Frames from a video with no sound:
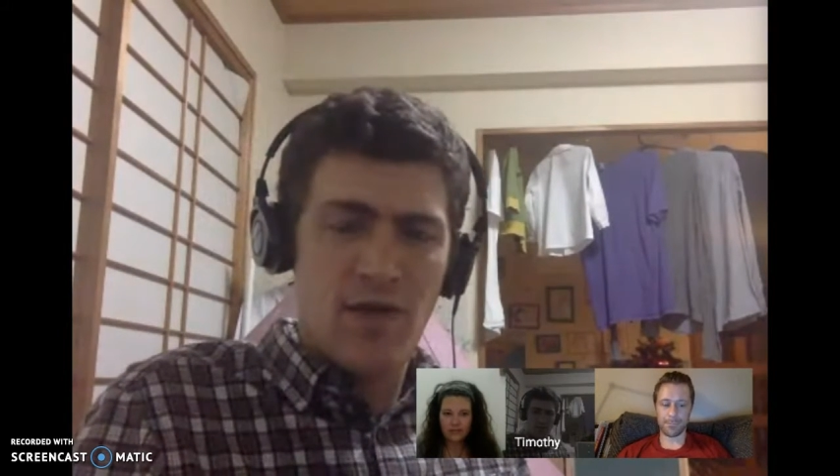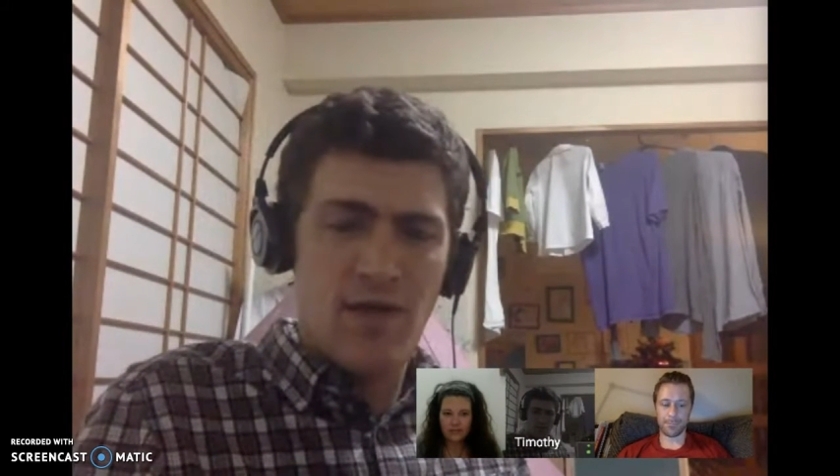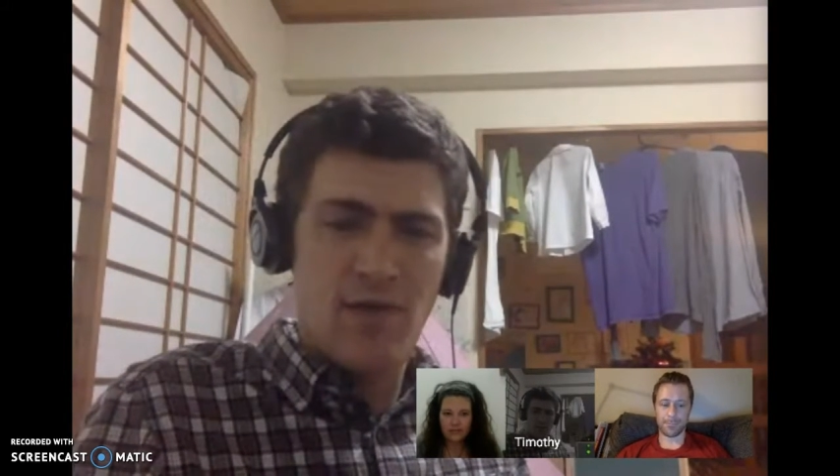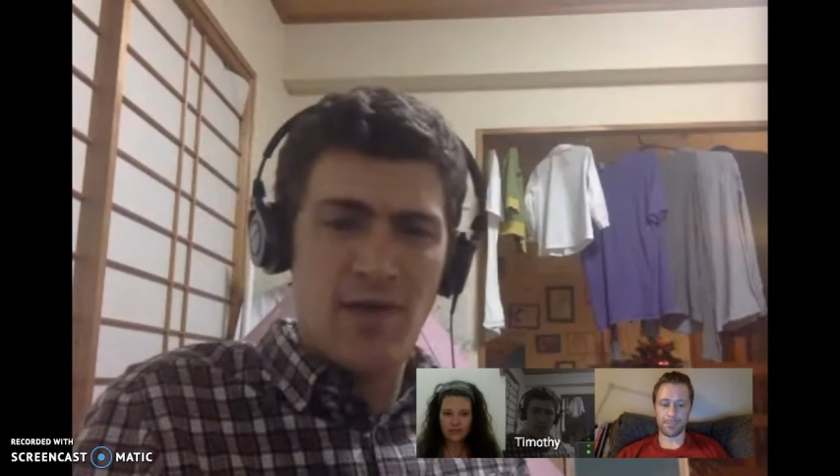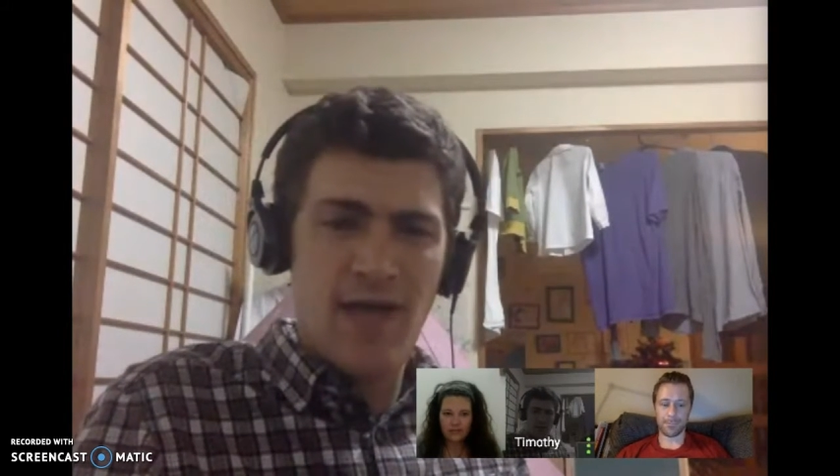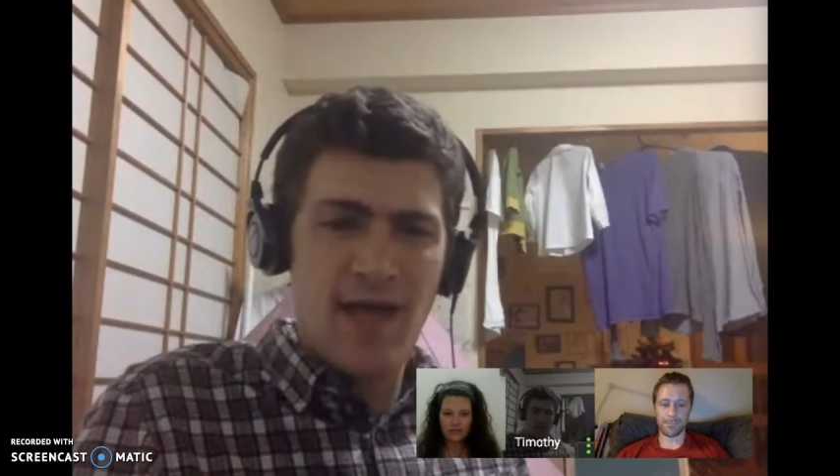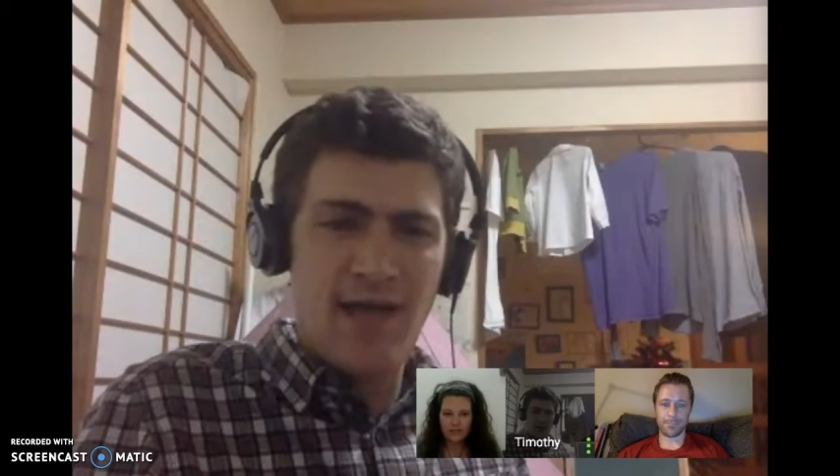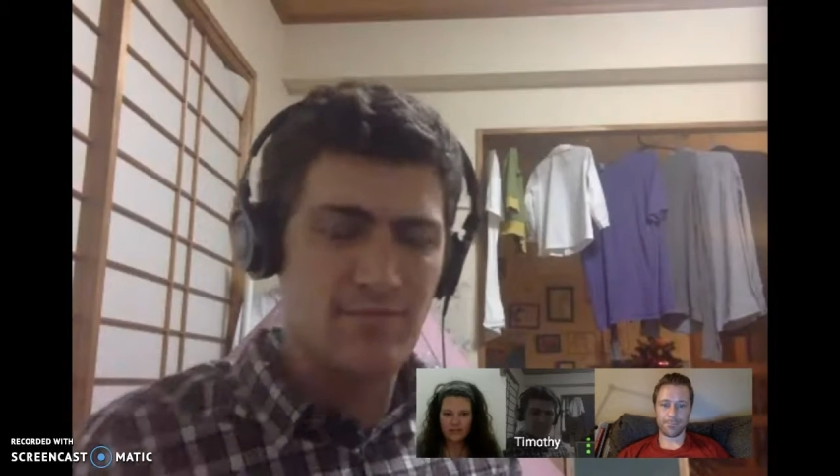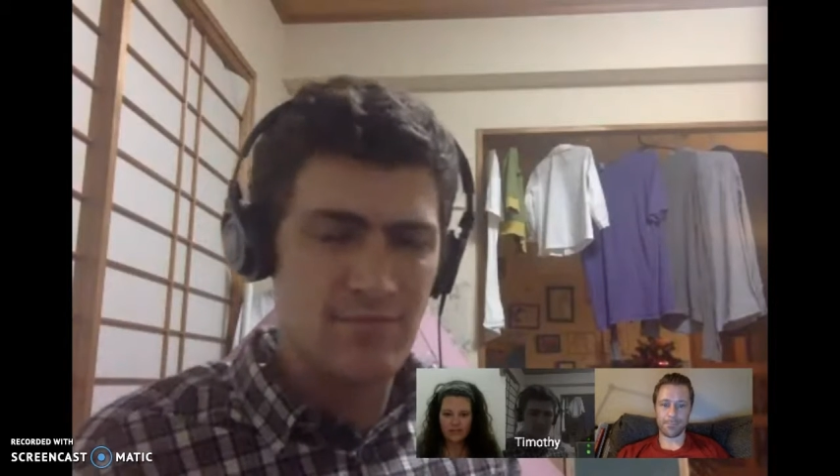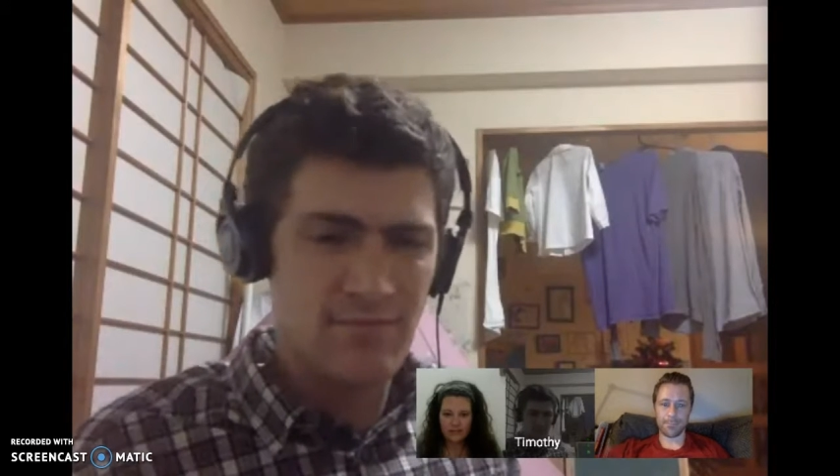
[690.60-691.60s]
what it
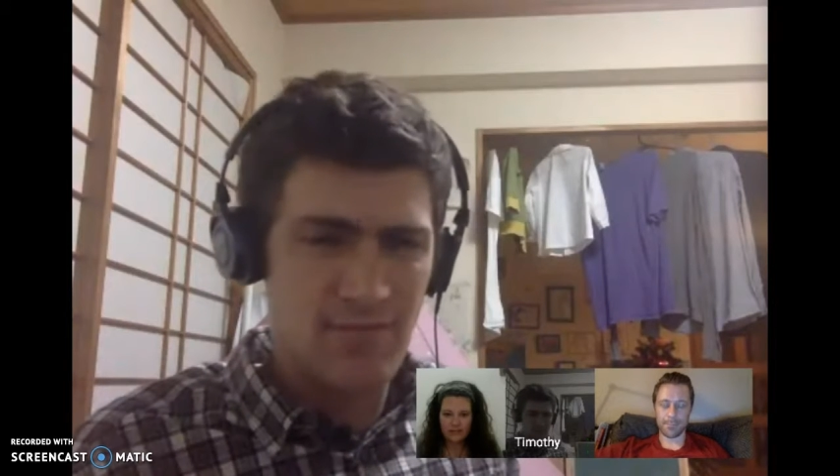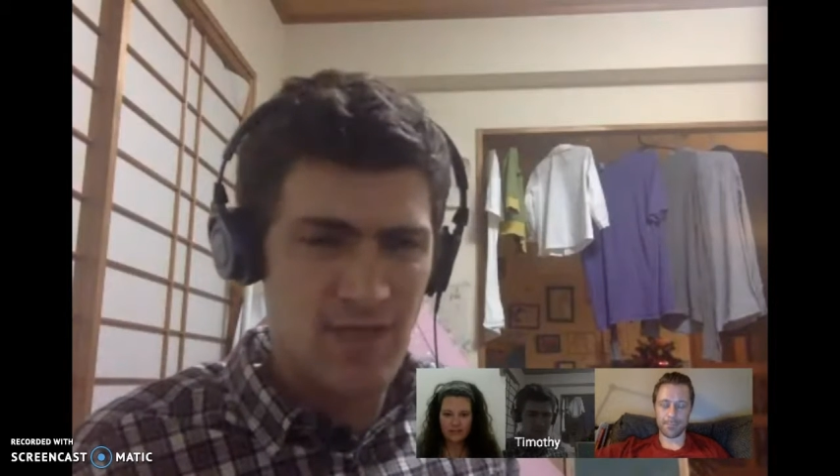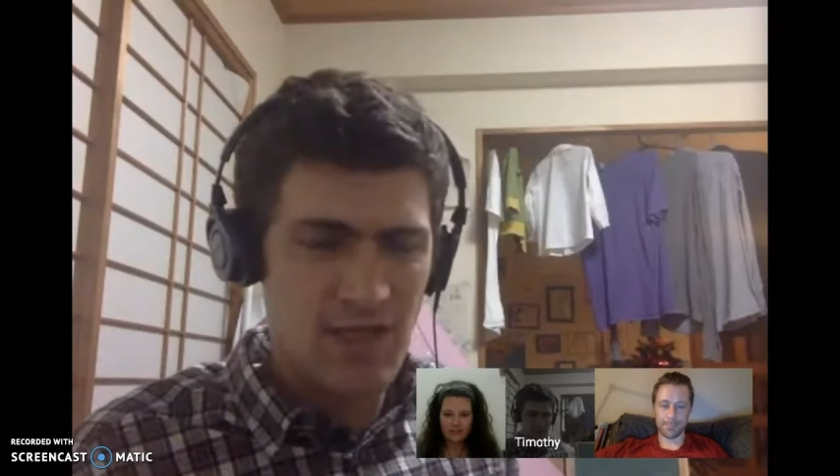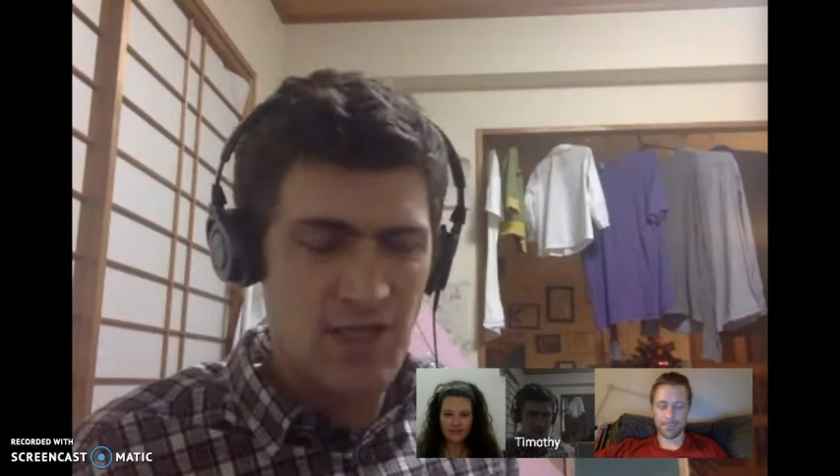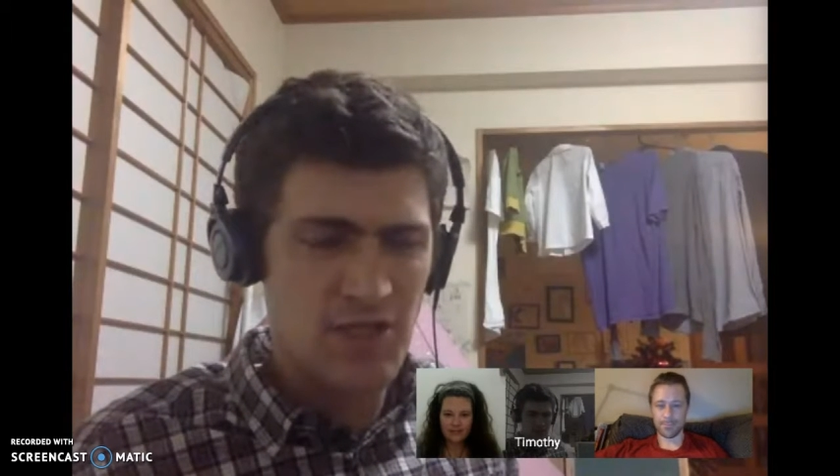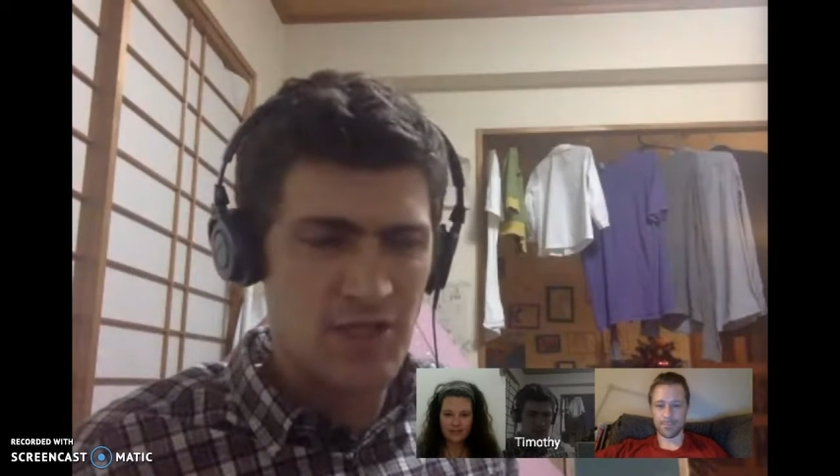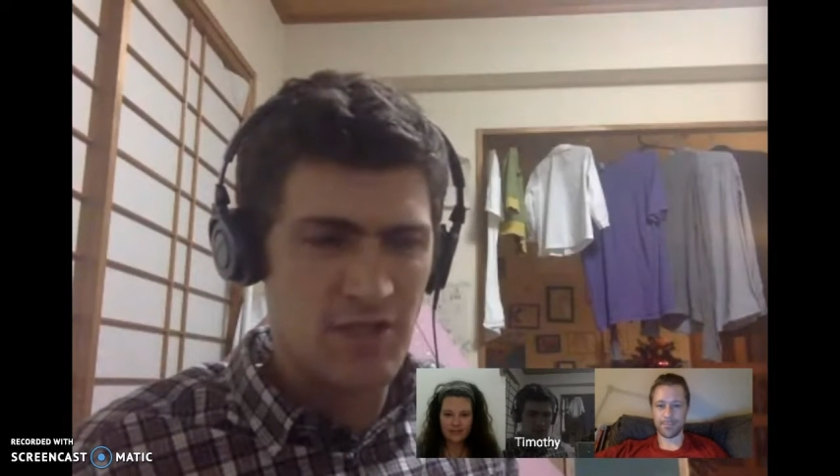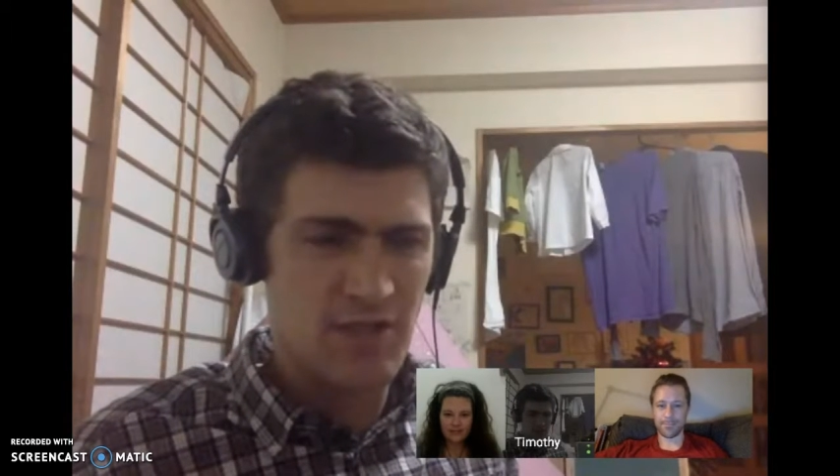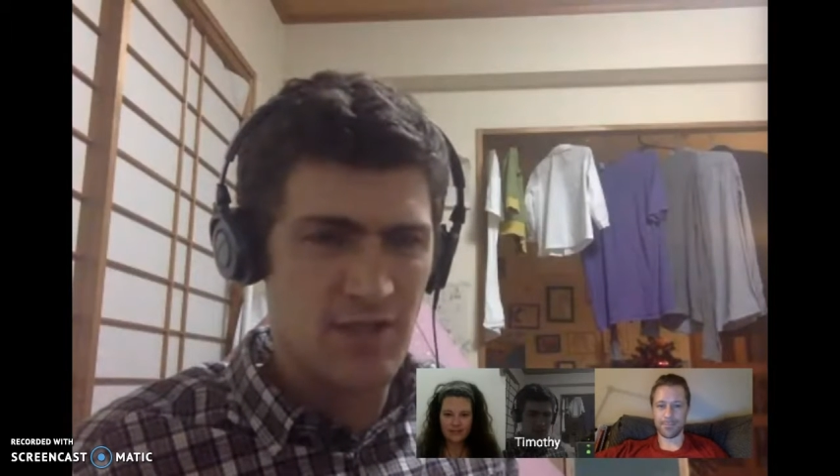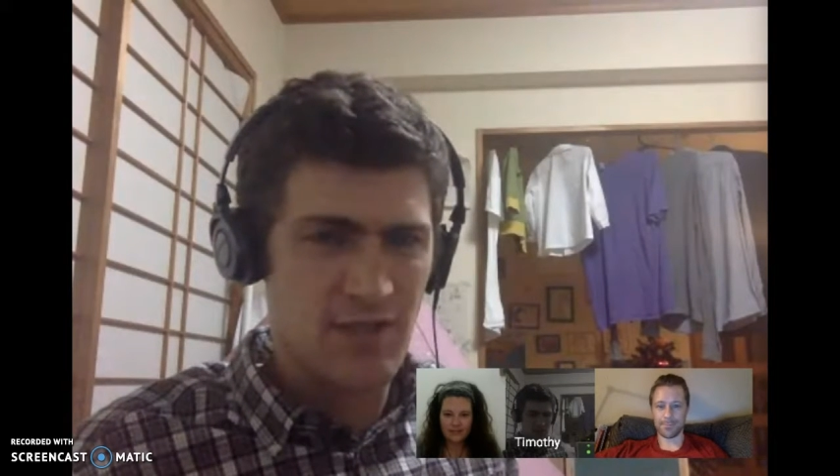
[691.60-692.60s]
has, in
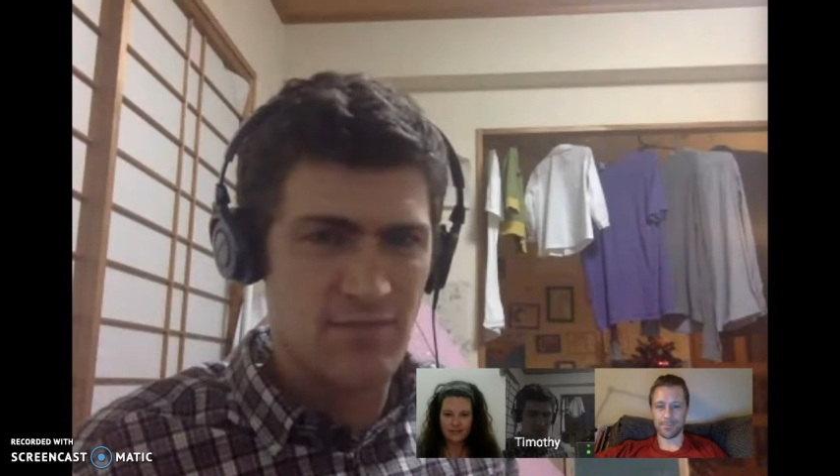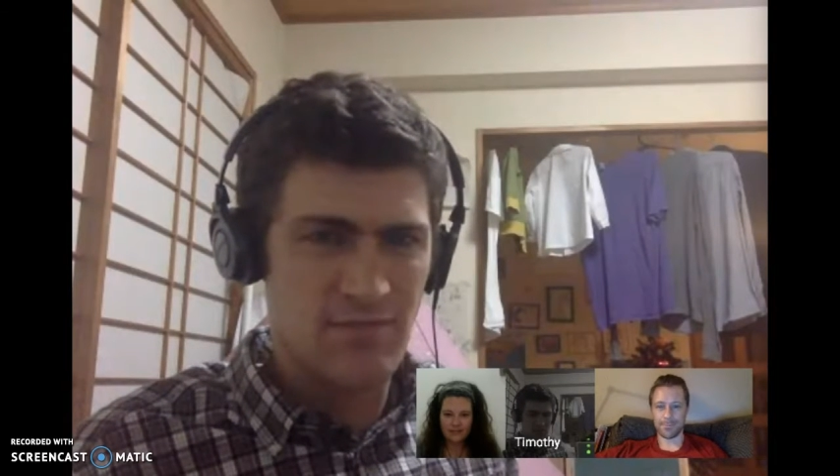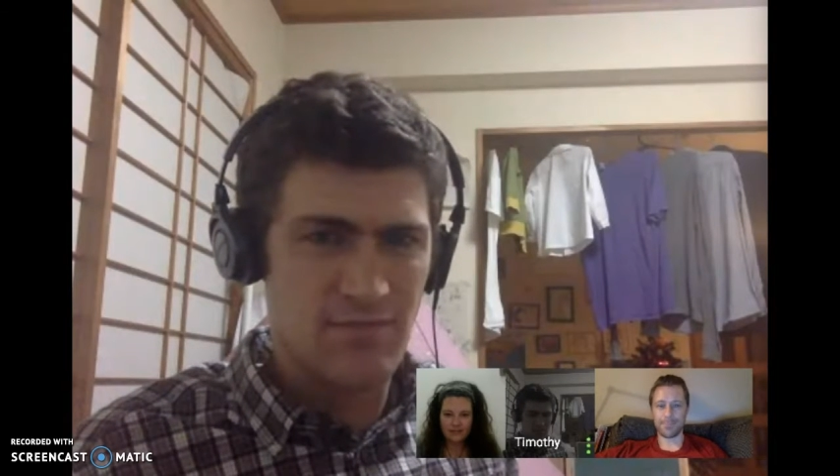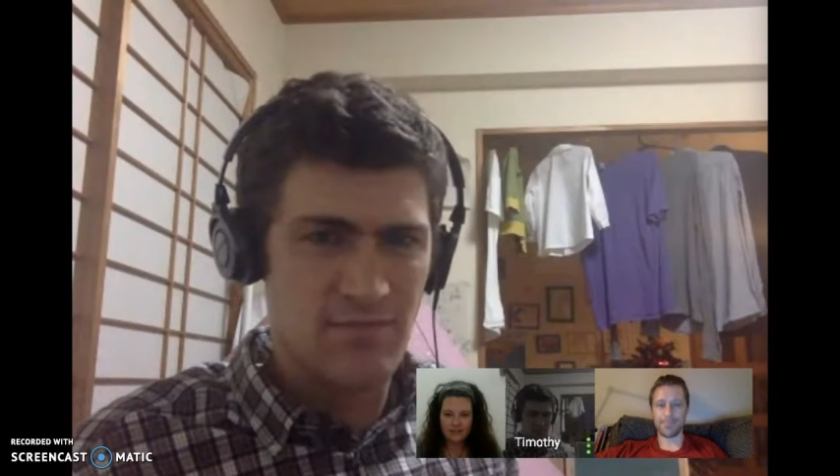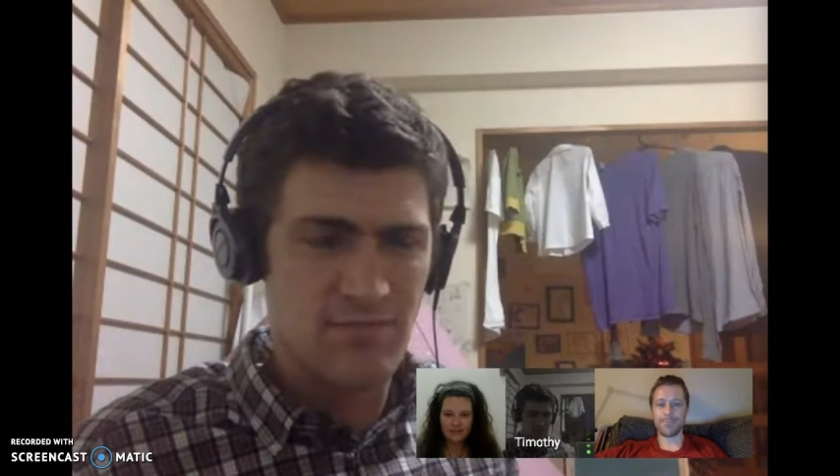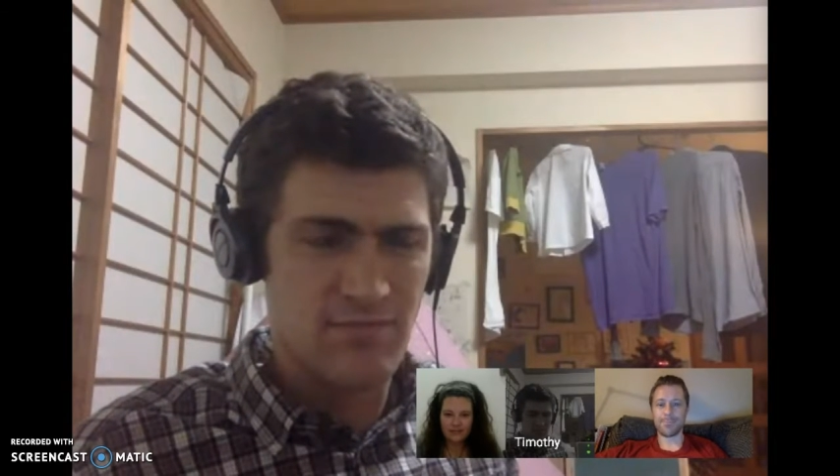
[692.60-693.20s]
addition to the